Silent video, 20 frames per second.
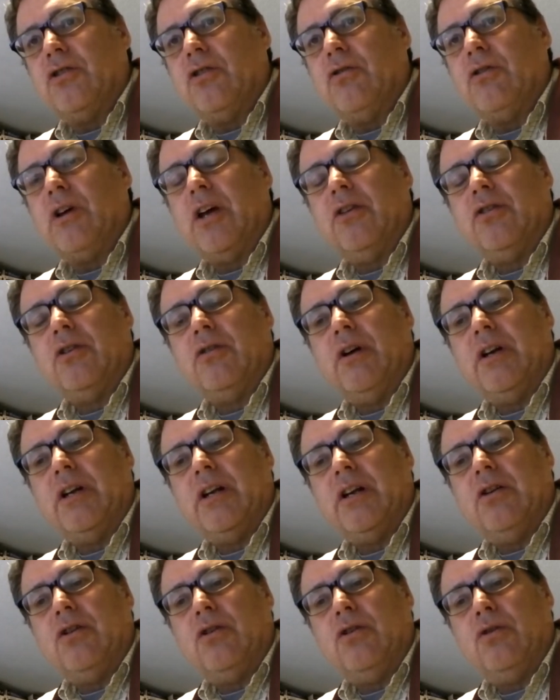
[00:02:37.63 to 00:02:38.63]
Okay, so I
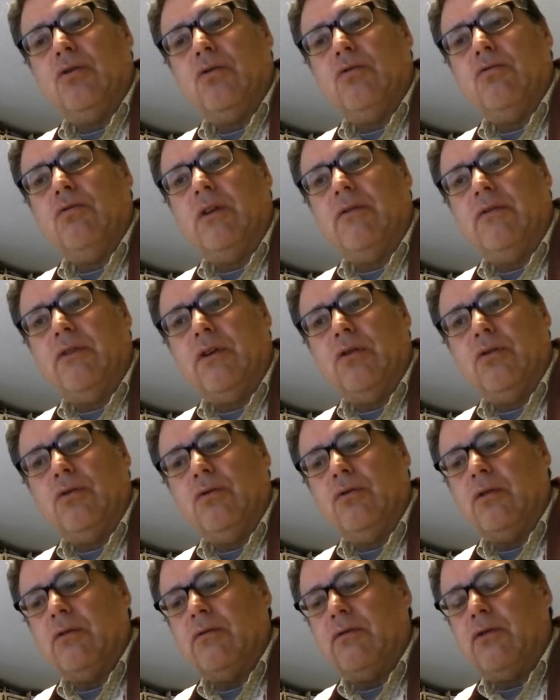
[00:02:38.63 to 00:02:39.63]
did 2
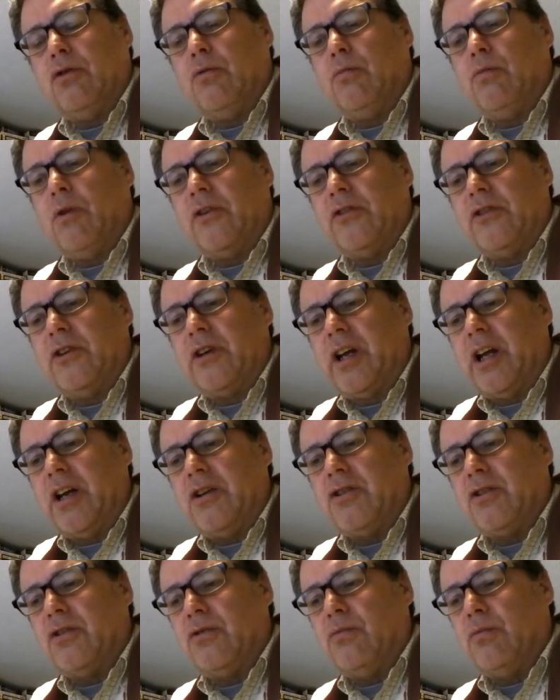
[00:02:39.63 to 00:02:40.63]
reviews of 2
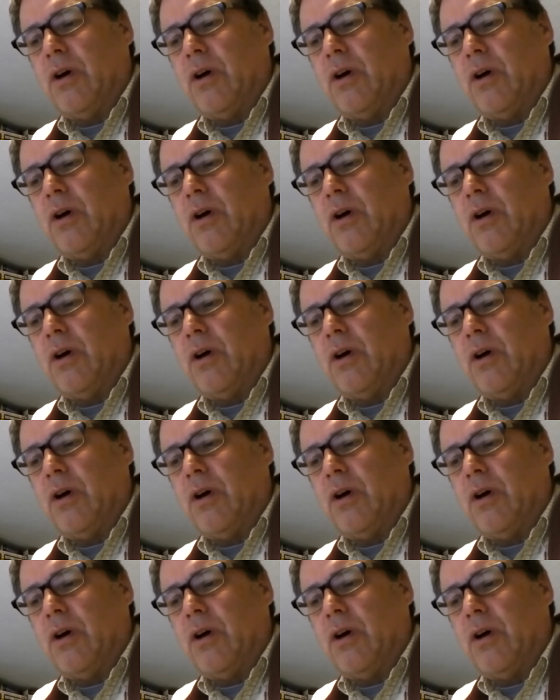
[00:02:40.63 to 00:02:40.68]
presentations.